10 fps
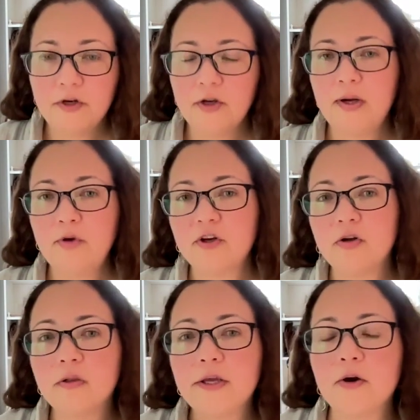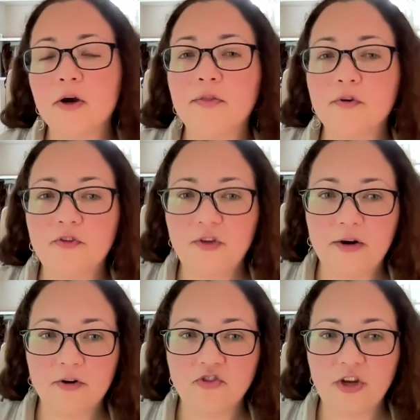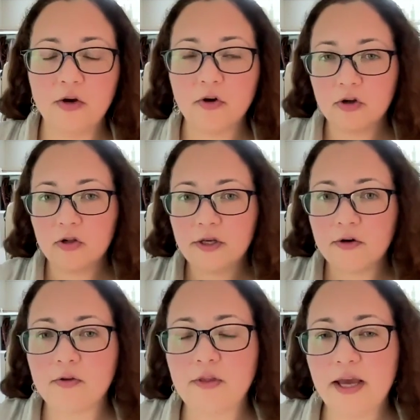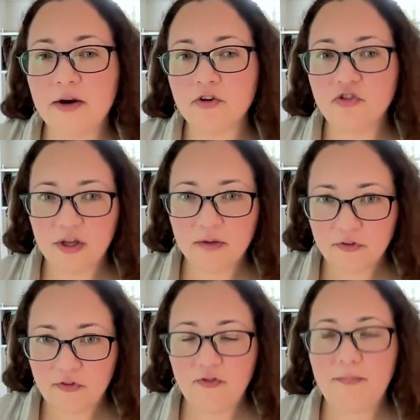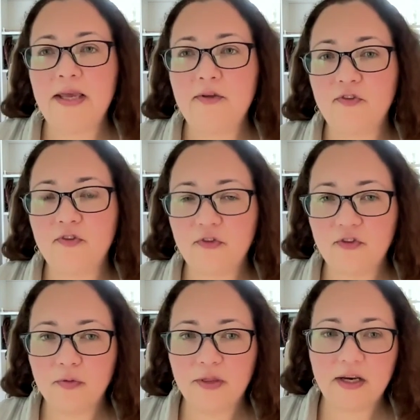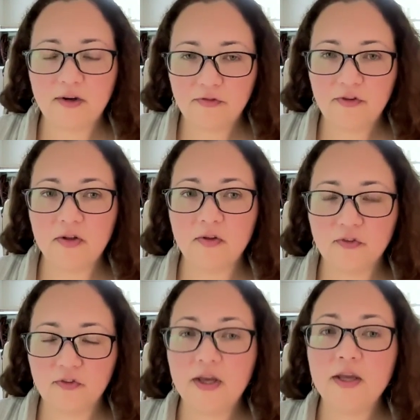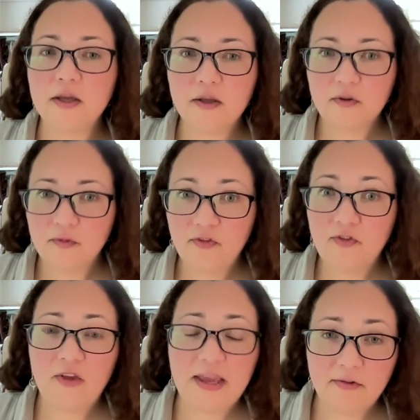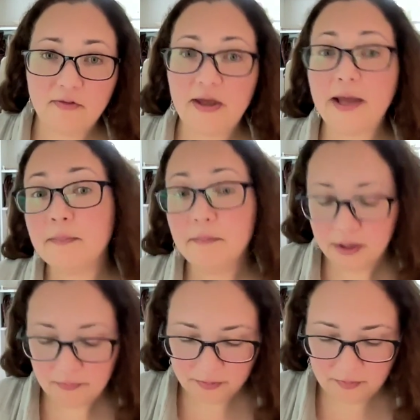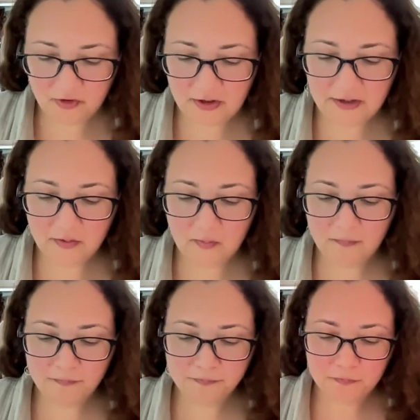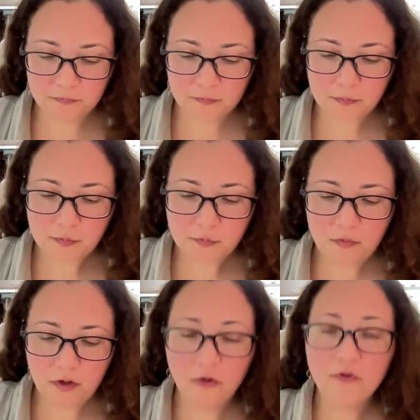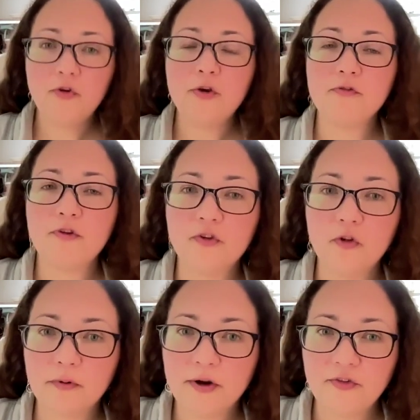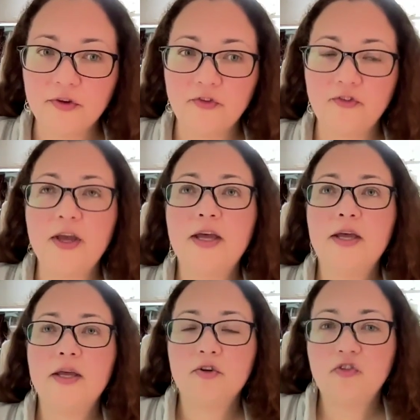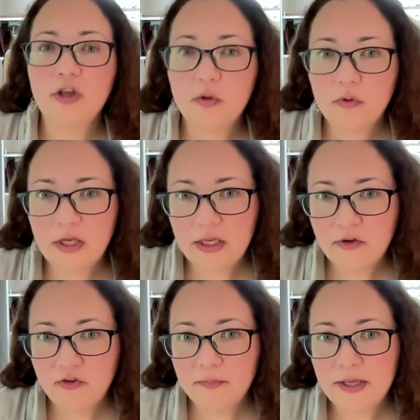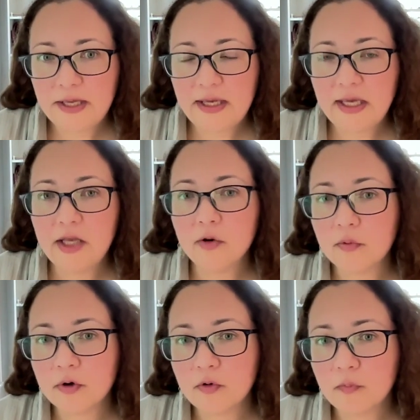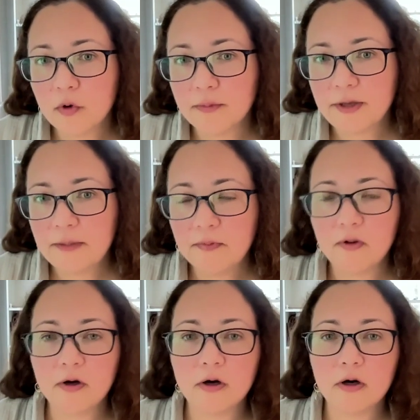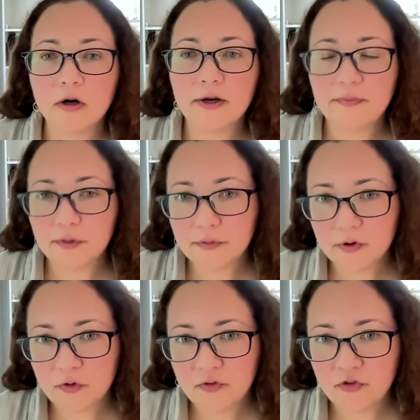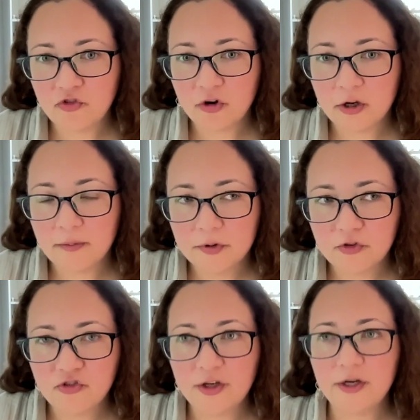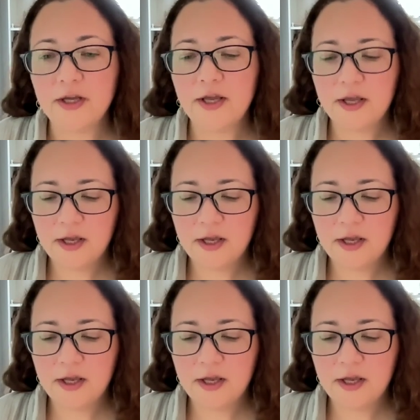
Know how to clear others' energy or clear the energy of a space so that it feels safe at minimum to you. Also, your physical presence. Do you need to be in a room where people are in the throes of a strong emotion,